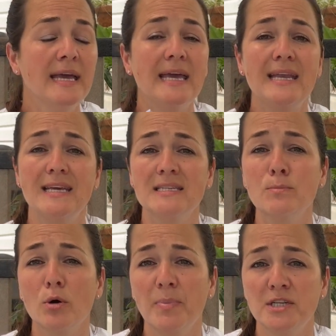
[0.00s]
it is
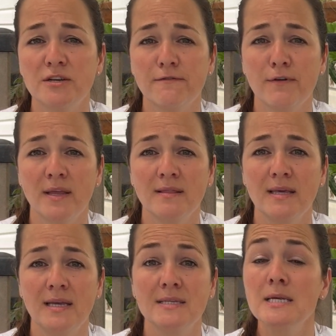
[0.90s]
more budget
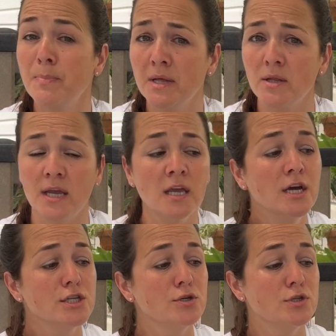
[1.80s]
friendly typically
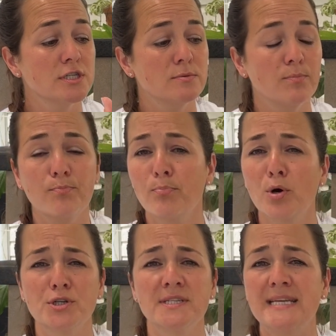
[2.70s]
to just
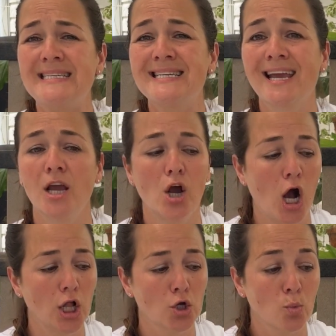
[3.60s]
purchase a second
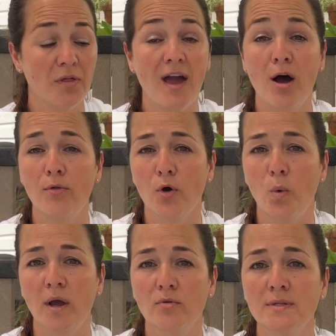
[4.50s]
collar without the
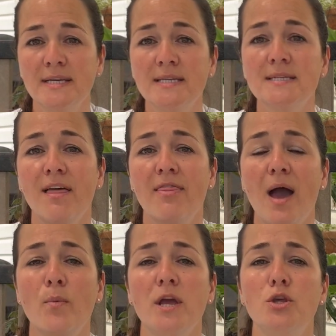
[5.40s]
quick release, and
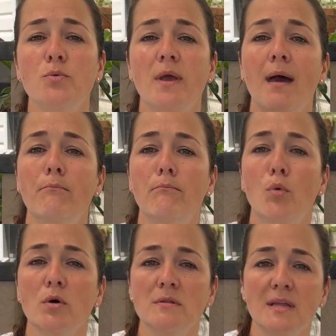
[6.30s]
that way you get
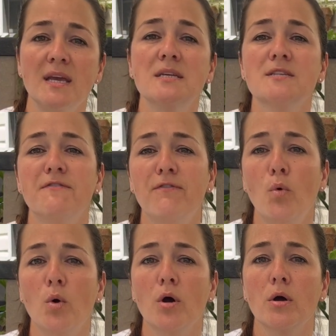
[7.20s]
more links
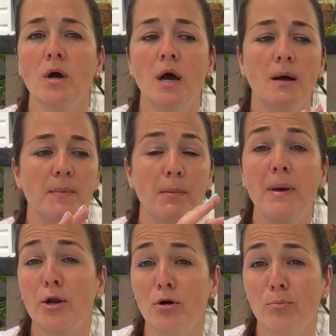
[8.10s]
for a
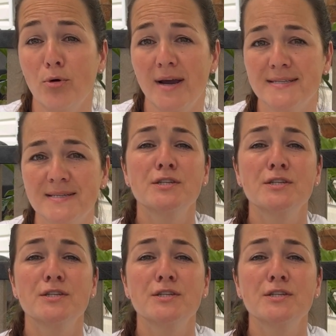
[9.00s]
better price.